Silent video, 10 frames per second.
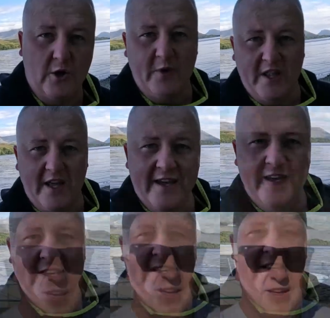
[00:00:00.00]
up with you then.
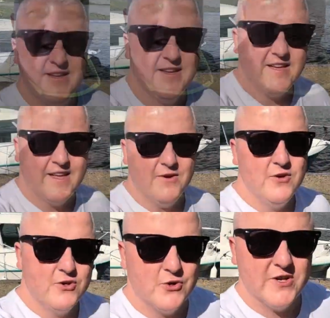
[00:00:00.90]

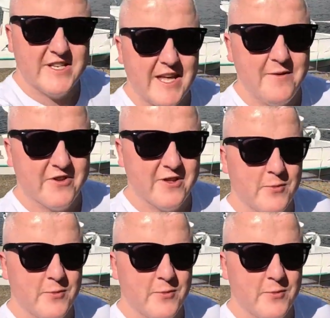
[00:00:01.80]
Oh, so it's time for